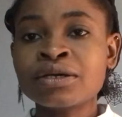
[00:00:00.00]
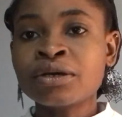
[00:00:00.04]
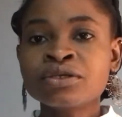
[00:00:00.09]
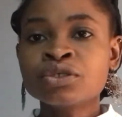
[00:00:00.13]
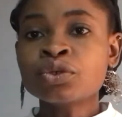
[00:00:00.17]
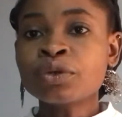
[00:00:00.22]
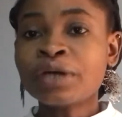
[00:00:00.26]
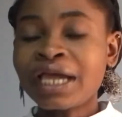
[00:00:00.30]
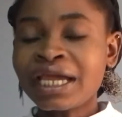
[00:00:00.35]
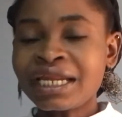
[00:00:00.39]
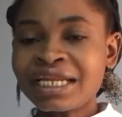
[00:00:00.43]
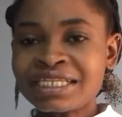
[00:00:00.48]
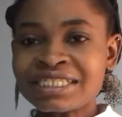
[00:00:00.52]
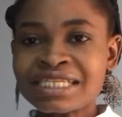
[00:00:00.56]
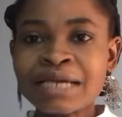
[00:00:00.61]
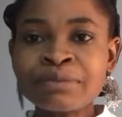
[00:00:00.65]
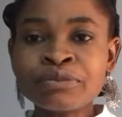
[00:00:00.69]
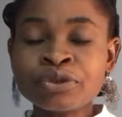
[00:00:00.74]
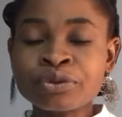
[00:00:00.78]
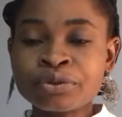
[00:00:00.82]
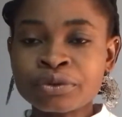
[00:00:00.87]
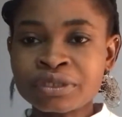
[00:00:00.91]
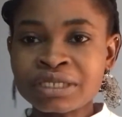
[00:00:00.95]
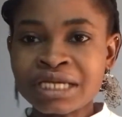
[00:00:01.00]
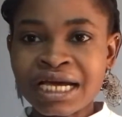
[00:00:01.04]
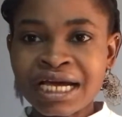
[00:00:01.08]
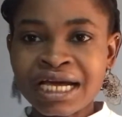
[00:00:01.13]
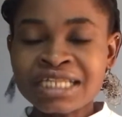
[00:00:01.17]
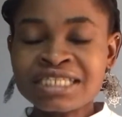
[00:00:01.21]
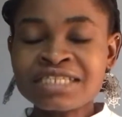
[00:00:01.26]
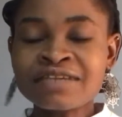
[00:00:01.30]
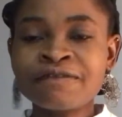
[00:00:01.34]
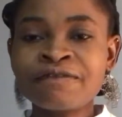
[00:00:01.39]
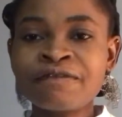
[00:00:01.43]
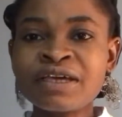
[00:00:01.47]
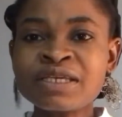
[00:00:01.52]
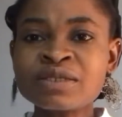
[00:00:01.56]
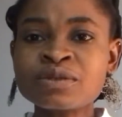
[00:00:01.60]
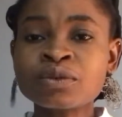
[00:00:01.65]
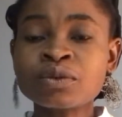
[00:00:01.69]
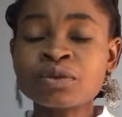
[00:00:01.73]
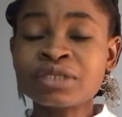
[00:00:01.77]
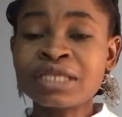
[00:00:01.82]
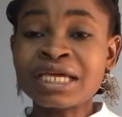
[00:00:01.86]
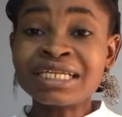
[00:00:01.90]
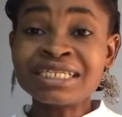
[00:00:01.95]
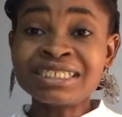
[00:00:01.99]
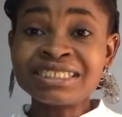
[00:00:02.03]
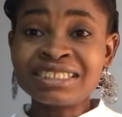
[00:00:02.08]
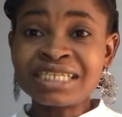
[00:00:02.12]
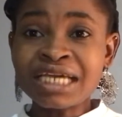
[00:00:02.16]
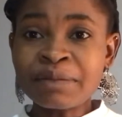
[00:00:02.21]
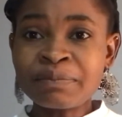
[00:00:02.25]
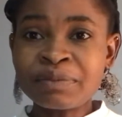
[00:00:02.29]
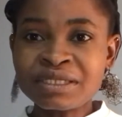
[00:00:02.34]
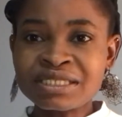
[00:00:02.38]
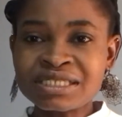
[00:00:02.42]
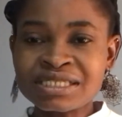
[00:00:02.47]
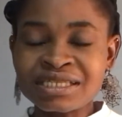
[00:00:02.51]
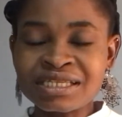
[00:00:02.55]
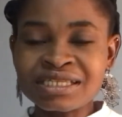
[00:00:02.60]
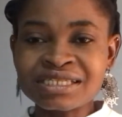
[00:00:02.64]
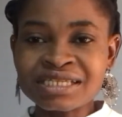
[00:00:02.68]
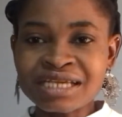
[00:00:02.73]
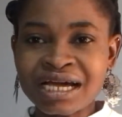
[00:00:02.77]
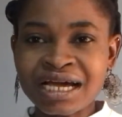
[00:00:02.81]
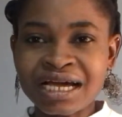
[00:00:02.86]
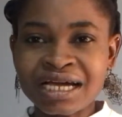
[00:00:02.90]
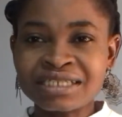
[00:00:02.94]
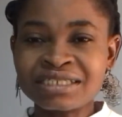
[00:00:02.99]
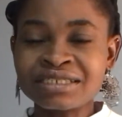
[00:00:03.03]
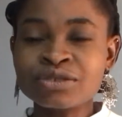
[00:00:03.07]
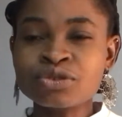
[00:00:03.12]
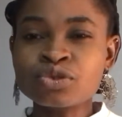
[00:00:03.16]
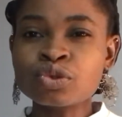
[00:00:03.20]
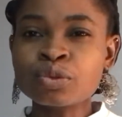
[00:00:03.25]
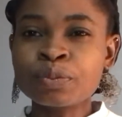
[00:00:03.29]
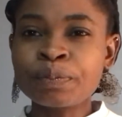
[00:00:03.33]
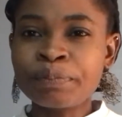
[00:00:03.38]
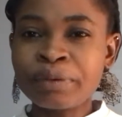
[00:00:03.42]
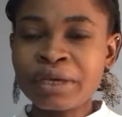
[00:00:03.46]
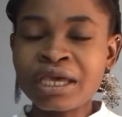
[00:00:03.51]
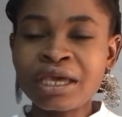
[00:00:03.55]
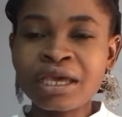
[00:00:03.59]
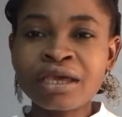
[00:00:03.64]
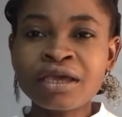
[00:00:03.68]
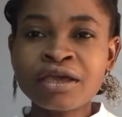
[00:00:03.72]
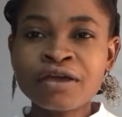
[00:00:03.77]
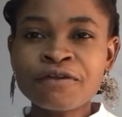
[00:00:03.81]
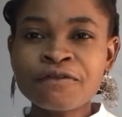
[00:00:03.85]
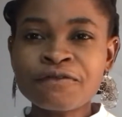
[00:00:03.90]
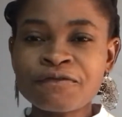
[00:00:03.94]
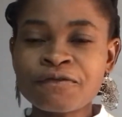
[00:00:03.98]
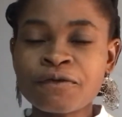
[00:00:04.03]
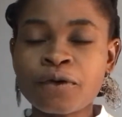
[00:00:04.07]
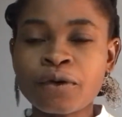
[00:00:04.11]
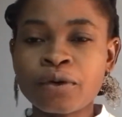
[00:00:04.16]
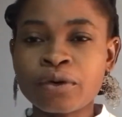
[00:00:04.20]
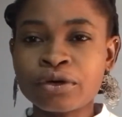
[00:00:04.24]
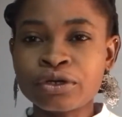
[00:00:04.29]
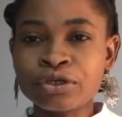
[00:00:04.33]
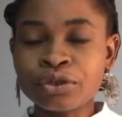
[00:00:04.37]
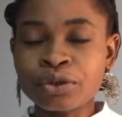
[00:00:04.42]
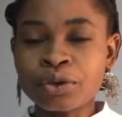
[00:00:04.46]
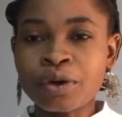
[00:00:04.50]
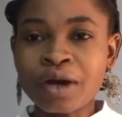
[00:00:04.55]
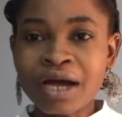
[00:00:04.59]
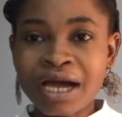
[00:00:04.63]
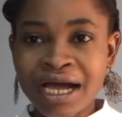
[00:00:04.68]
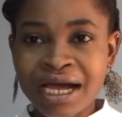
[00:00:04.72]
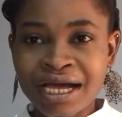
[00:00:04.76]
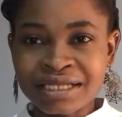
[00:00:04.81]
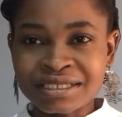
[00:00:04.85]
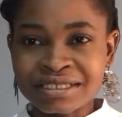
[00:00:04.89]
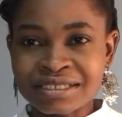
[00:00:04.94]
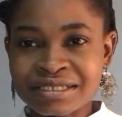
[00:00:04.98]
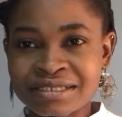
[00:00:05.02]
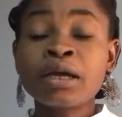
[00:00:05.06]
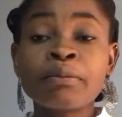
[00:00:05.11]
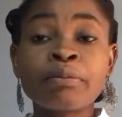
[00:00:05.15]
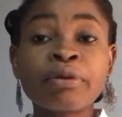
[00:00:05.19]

So anytime you run ads, Facebook will then debit this card to pay for your ads.